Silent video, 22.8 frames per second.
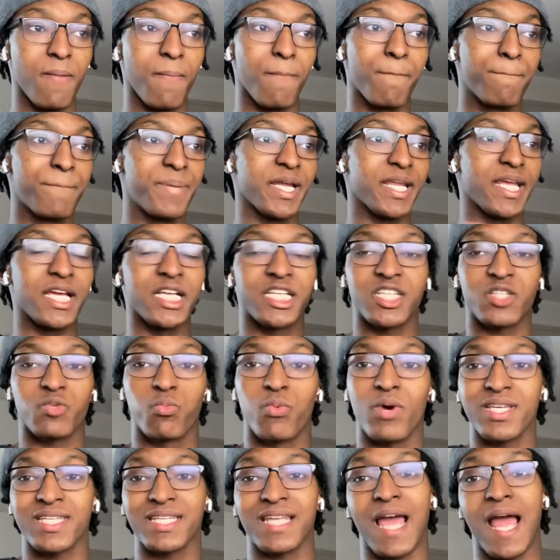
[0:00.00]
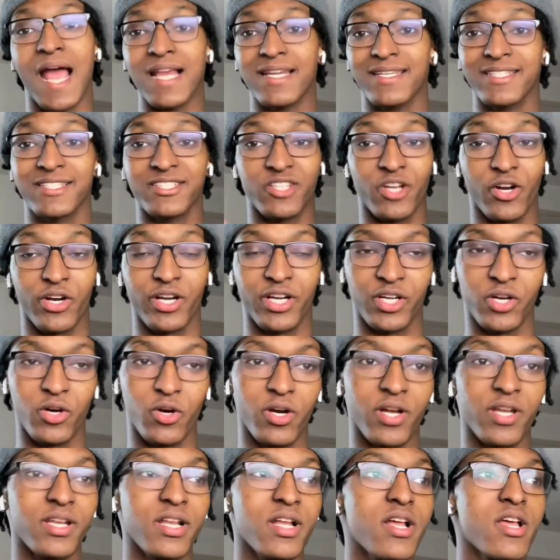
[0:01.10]
but it just wasn't actually turning
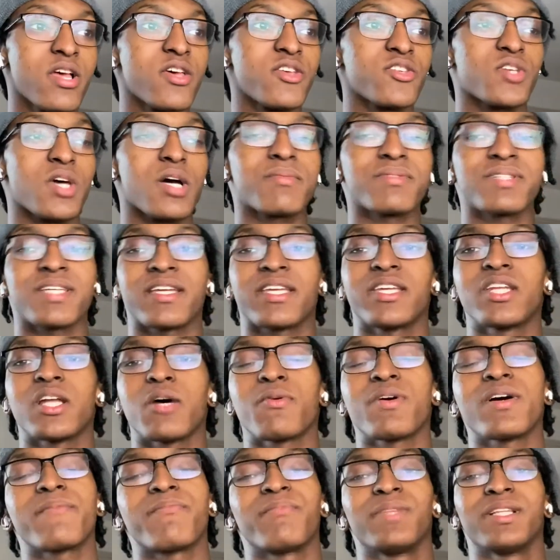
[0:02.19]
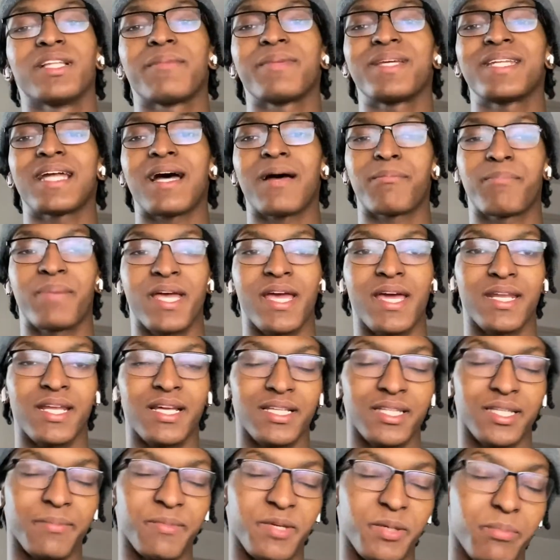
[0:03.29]
on. So I was like, you know what? Let me not
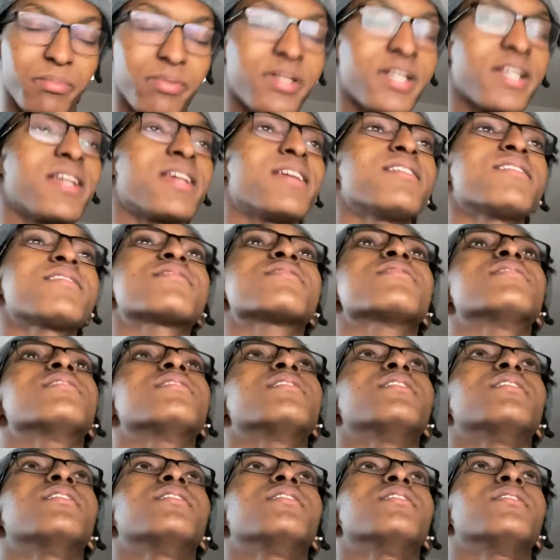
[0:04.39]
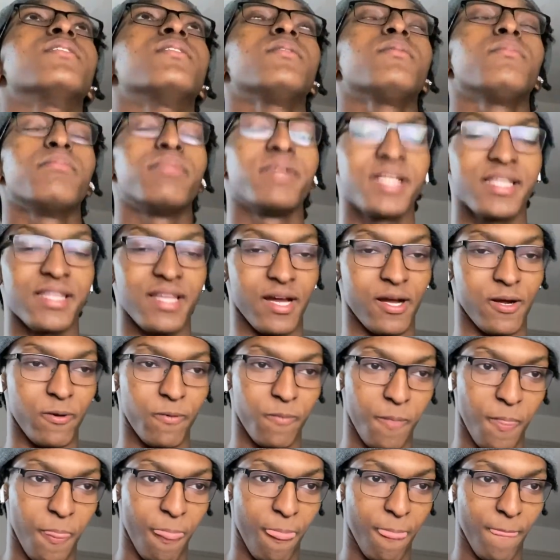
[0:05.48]
panic. Let me breathe out,
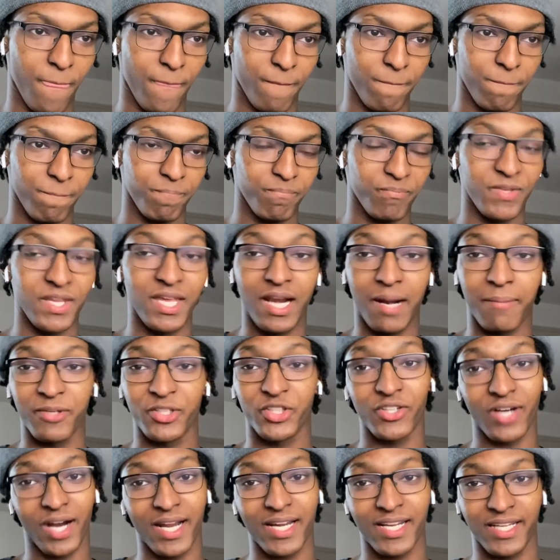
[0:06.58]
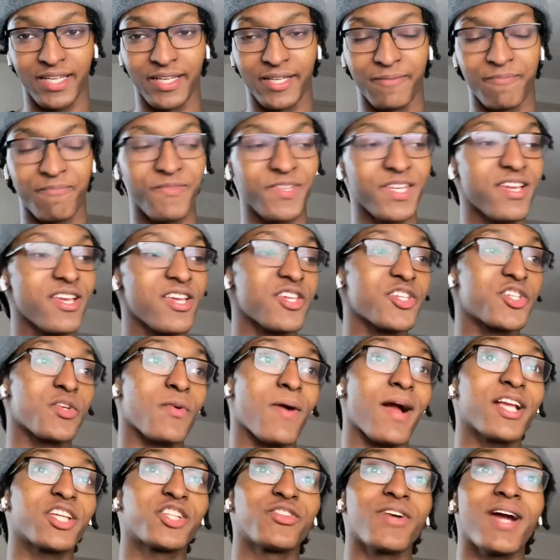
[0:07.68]
and I'm gonna try it again. So
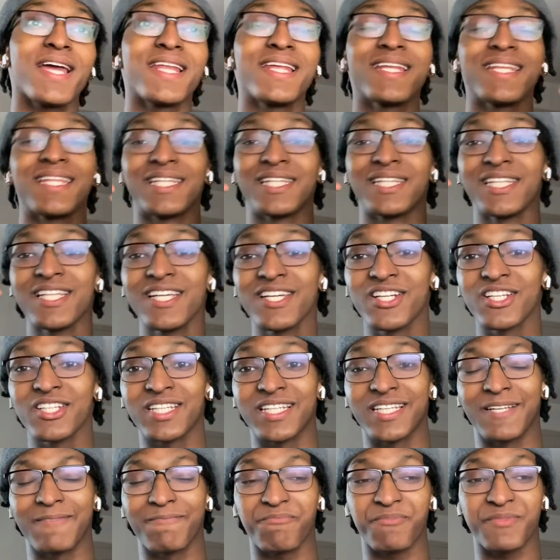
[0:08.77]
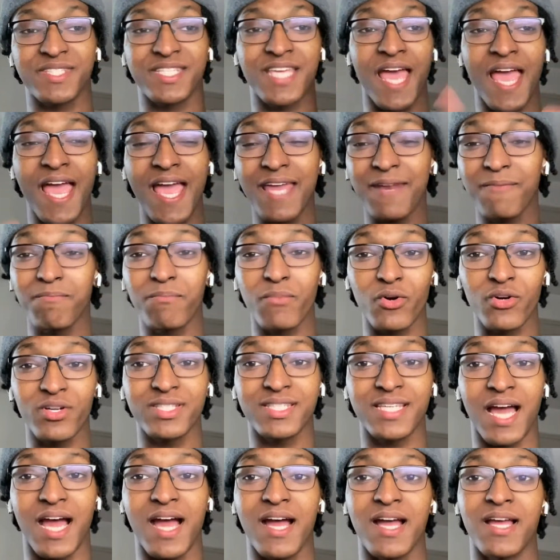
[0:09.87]
I tried it literally 10 more
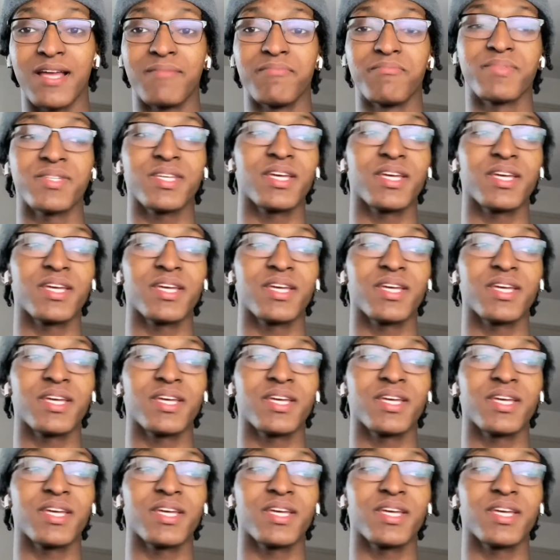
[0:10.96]
times,